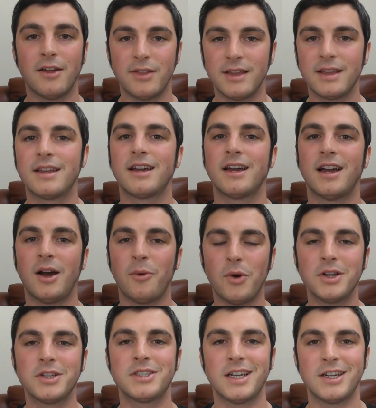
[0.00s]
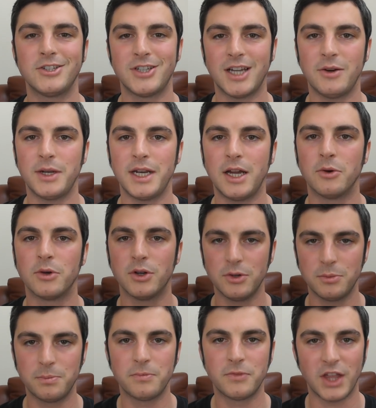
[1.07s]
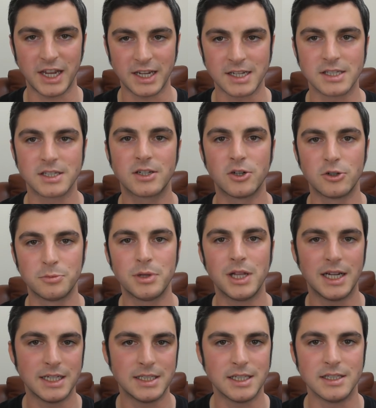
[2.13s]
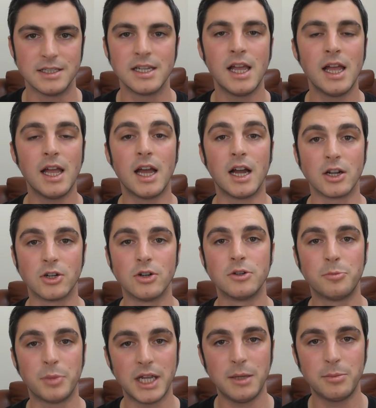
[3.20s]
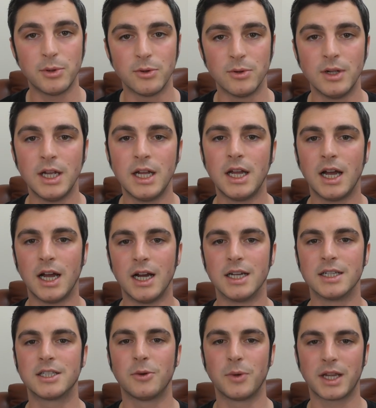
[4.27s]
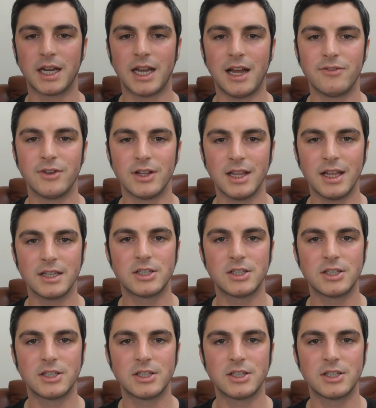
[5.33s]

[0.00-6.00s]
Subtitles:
I think I want to start shouting out good things, good places, and good people, so we can have